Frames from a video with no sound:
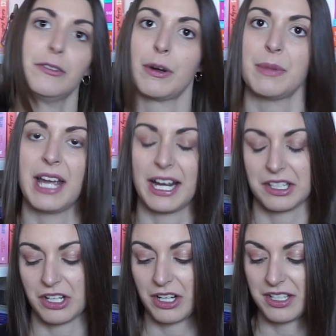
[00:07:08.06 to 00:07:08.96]
from the
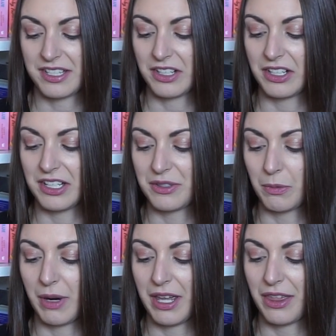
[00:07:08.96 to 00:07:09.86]
ACOTAR series
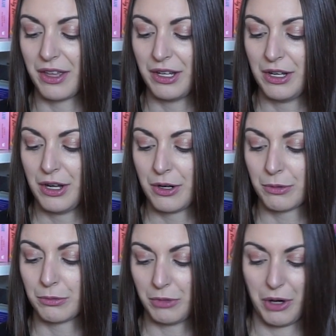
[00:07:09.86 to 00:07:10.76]
with
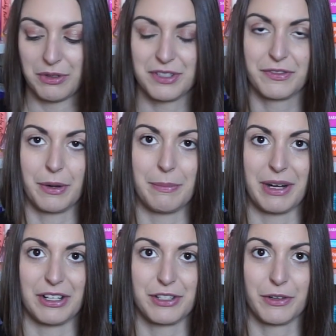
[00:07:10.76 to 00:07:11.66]
Rose from
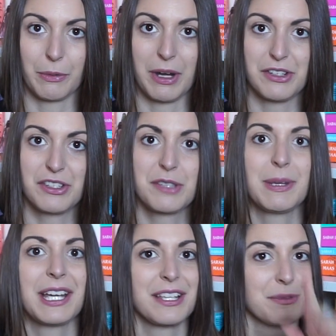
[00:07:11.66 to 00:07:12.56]
Marriage for One, just
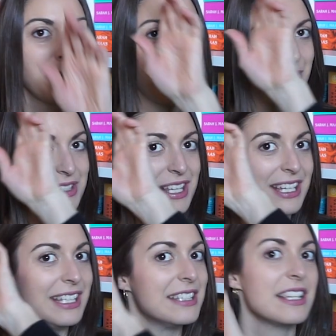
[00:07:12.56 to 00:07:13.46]
because Rose
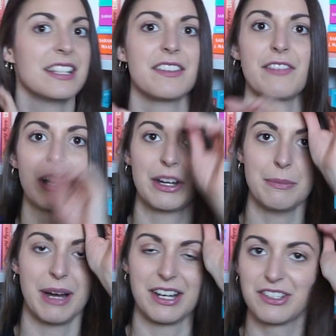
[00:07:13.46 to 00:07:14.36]
it's a very
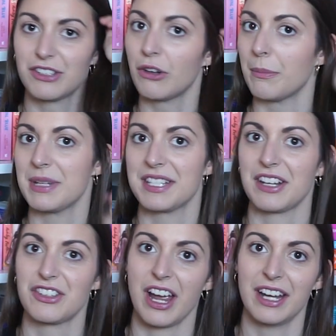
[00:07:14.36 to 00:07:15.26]
much grumpy
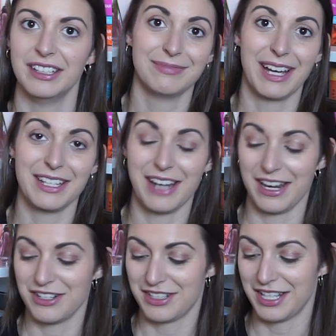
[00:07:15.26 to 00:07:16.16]
sunshine. I
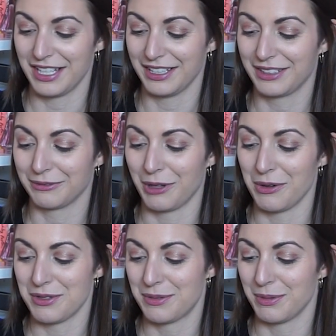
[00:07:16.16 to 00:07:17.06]
just think
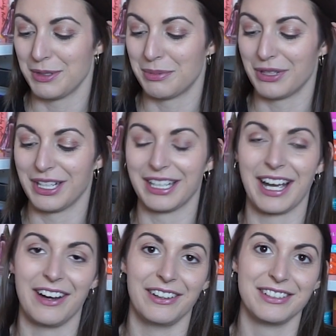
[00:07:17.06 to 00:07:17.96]
Rose would bring
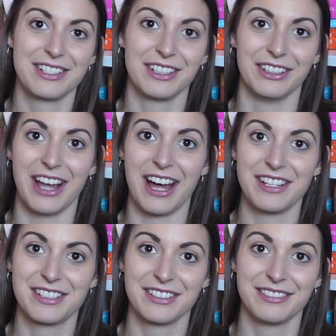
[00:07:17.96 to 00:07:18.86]
out a
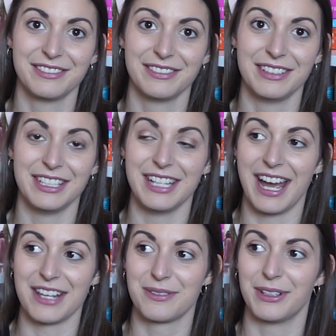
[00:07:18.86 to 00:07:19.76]
lot in
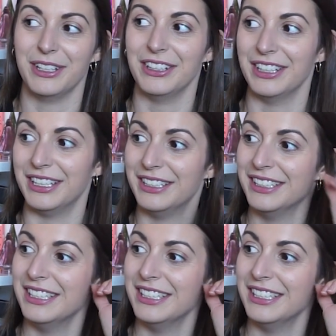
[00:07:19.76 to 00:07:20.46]
Azriel and